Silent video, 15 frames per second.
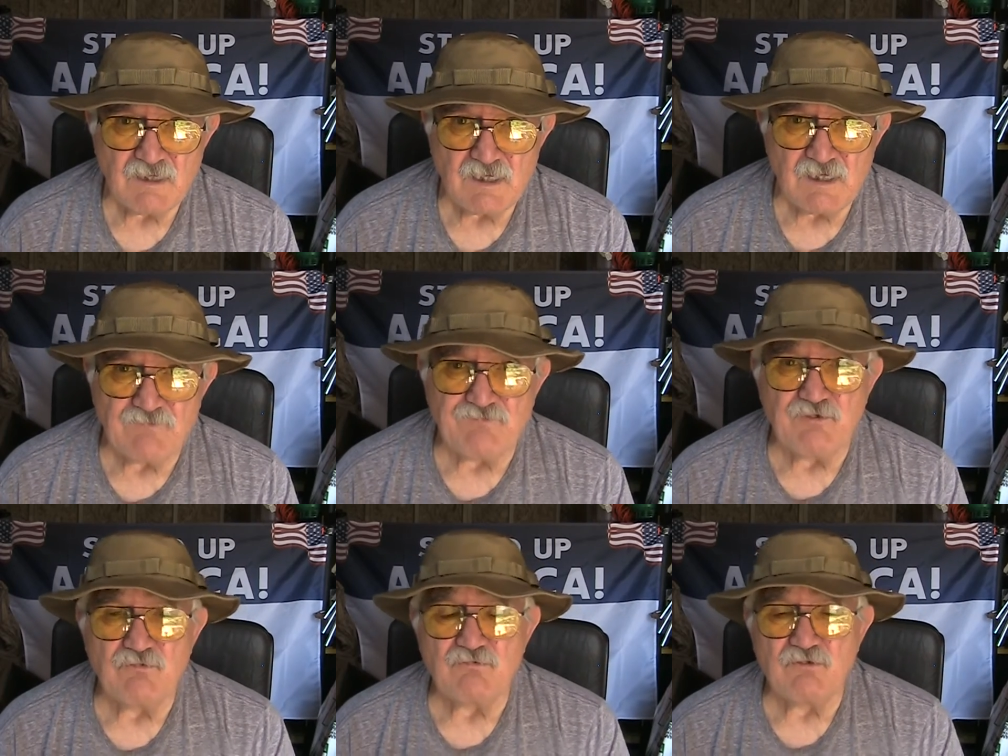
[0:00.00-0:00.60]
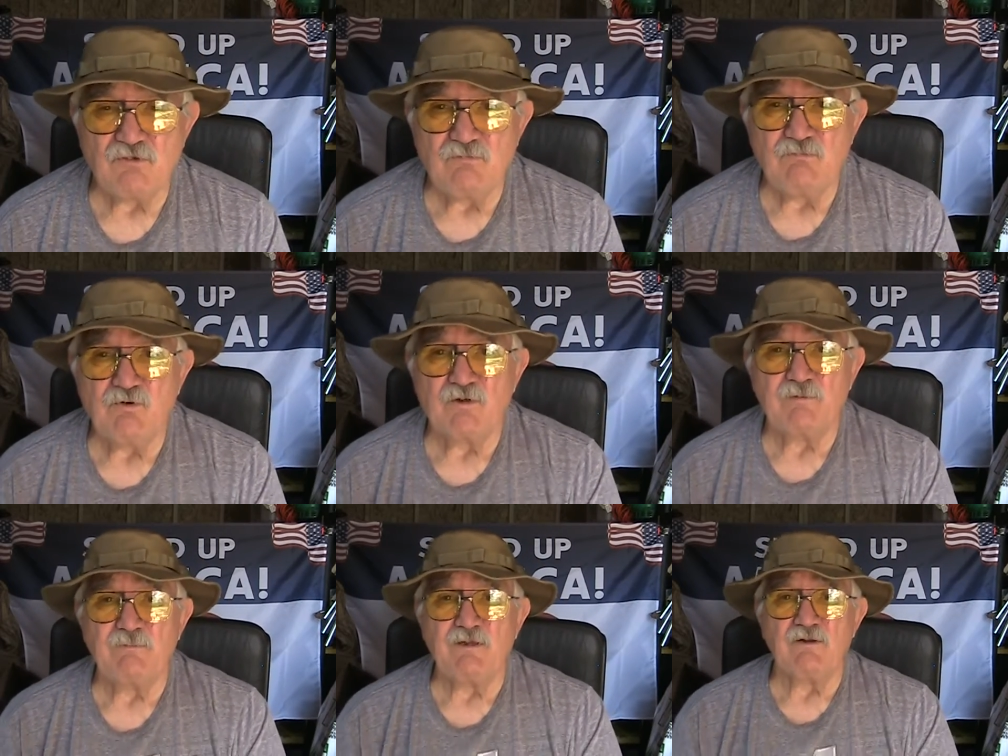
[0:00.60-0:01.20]
If YouTube
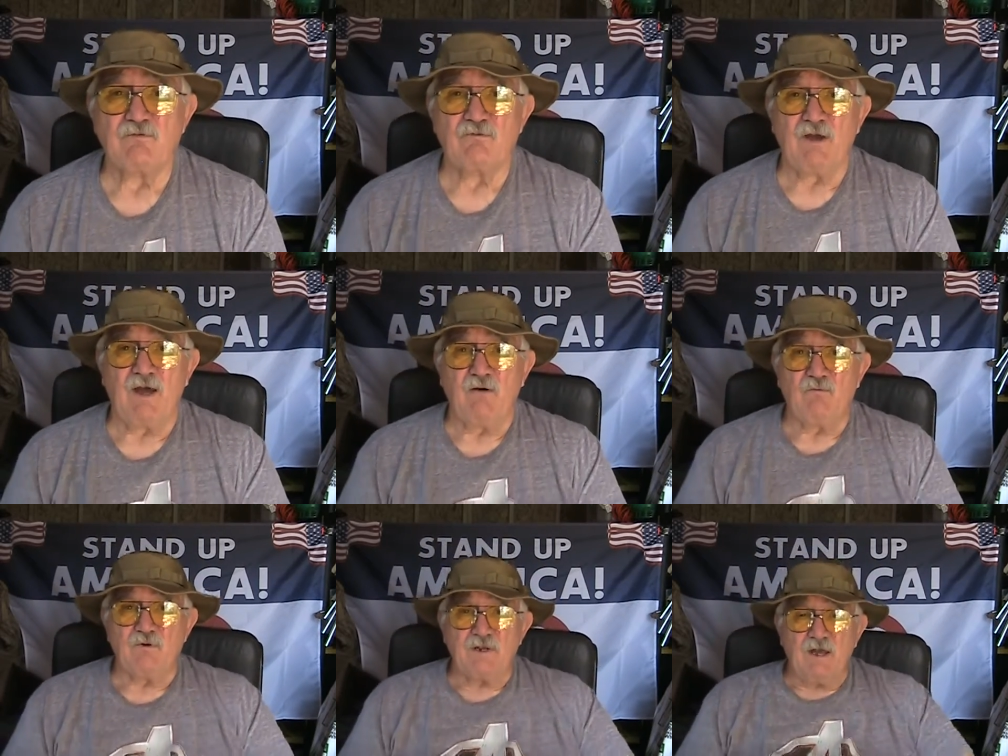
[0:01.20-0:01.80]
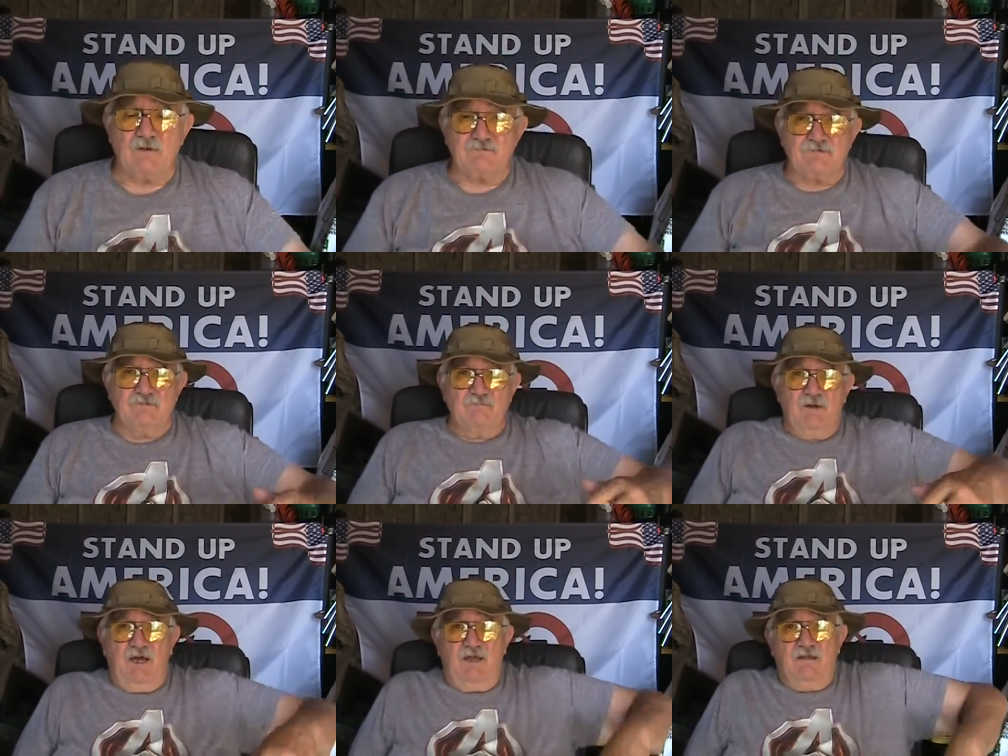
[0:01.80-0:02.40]
would have been around when I was
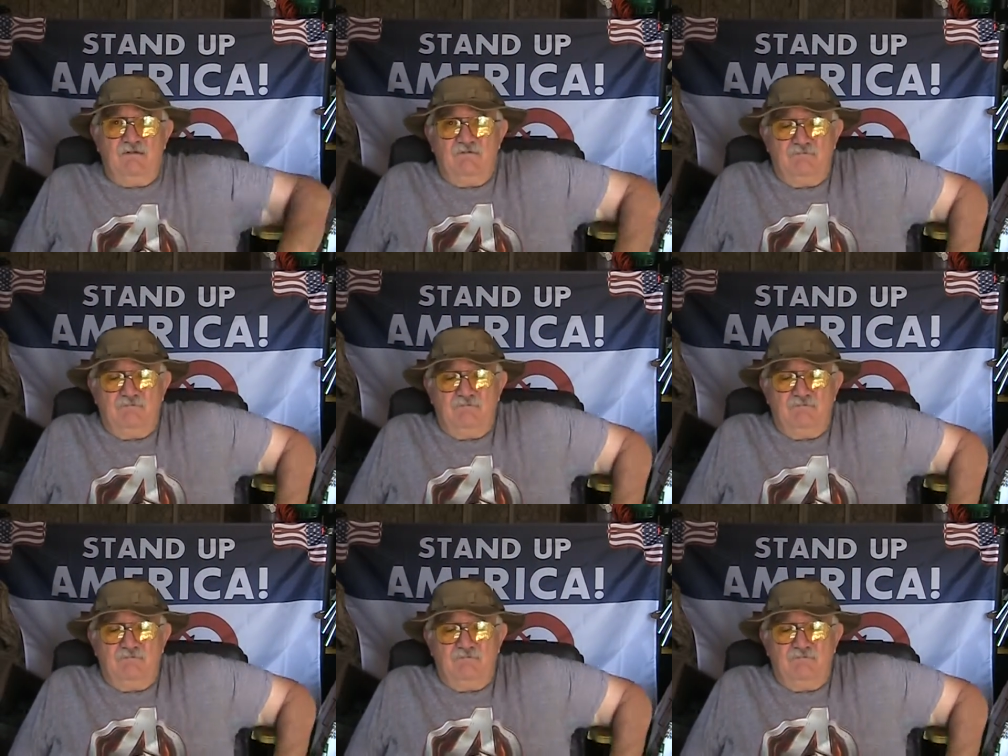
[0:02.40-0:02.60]
in my